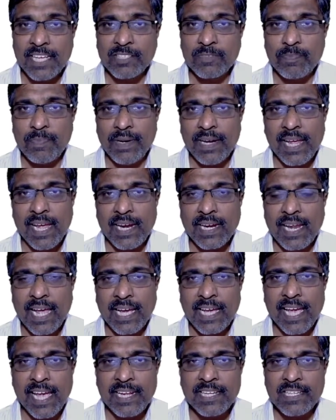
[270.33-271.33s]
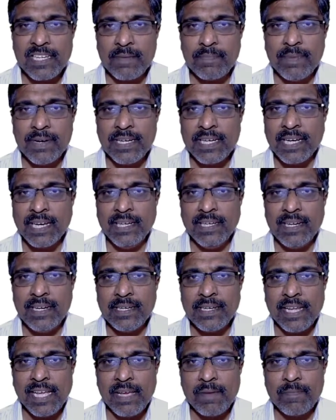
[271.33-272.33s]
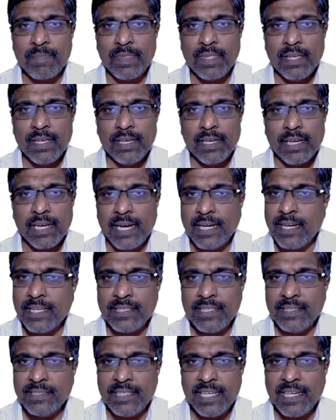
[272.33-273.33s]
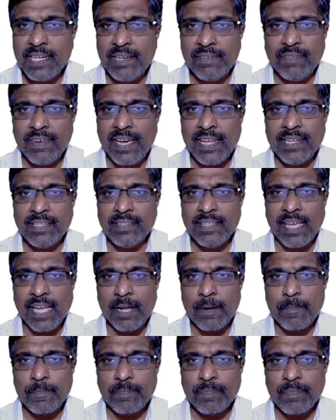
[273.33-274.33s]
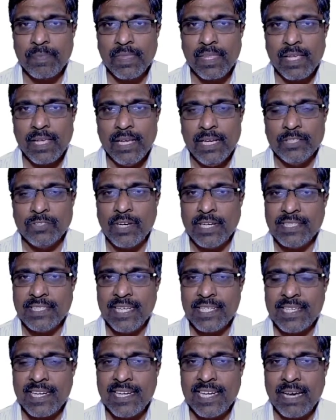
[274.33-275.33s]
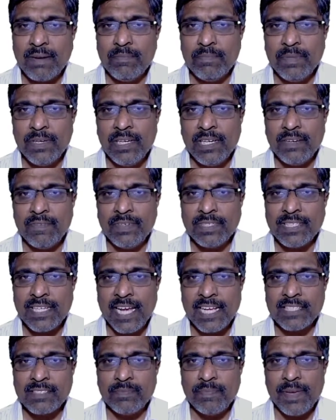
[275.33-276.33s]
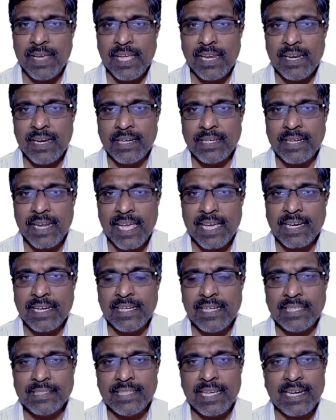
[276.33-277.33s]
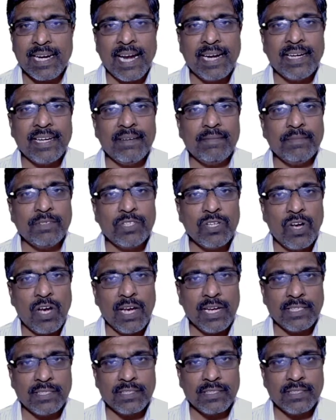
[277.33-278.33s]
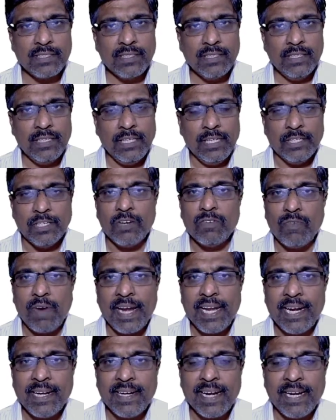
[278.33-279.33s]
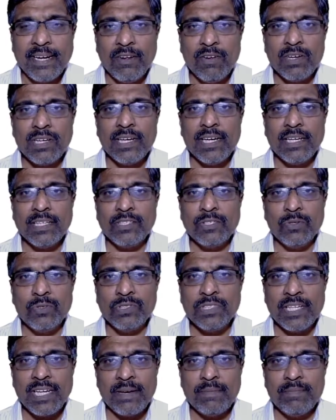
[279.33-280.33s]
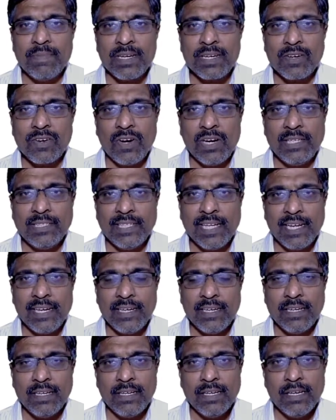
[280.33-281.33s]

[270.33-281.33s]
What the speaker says: played against a particular team. It doesn't signify anything. So it's just a number which has been taken as a random choice. Now, why did Tendulkar choose a number called 10?